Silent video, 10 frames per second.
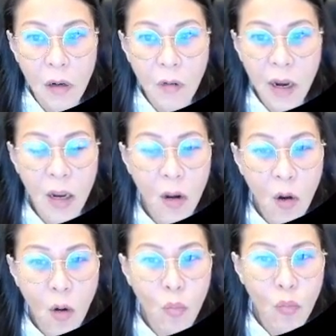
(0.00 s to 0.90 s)
right
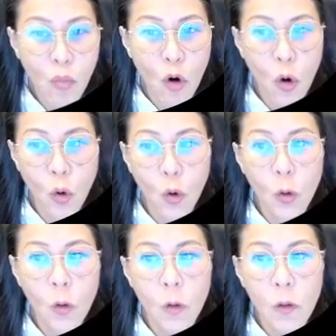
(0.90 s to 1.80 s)
combo wood
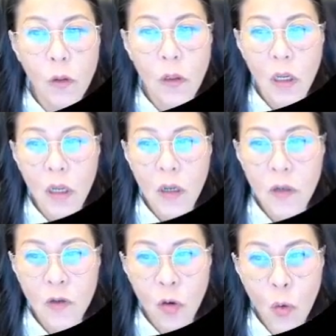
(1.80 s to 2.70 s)

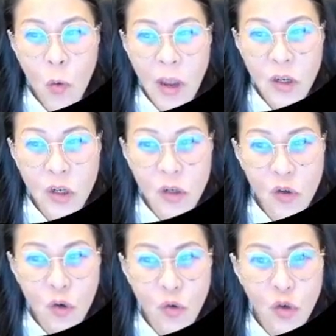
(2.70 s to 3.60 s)
so why she
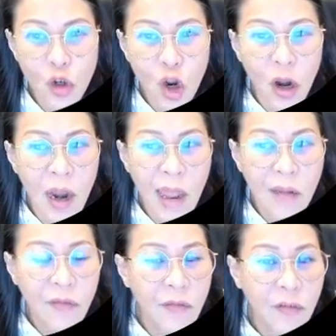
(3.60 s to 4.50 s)
so short
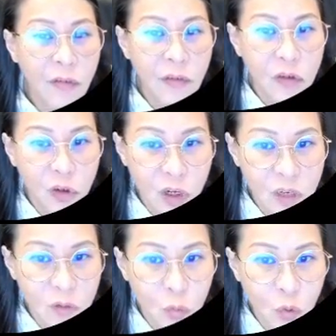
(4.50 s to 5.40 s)
life she
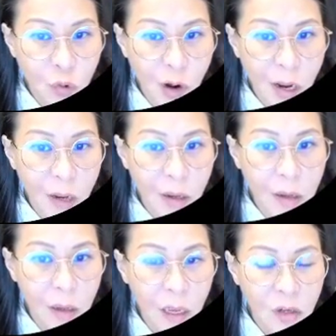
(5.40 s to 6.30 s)
is wood right
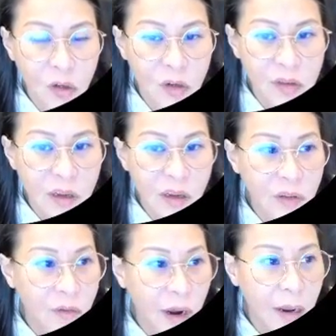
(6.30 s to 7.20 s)
and she's
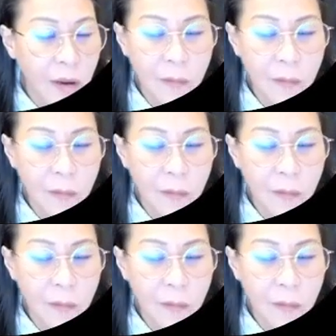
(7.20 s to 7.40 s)
Earth, right?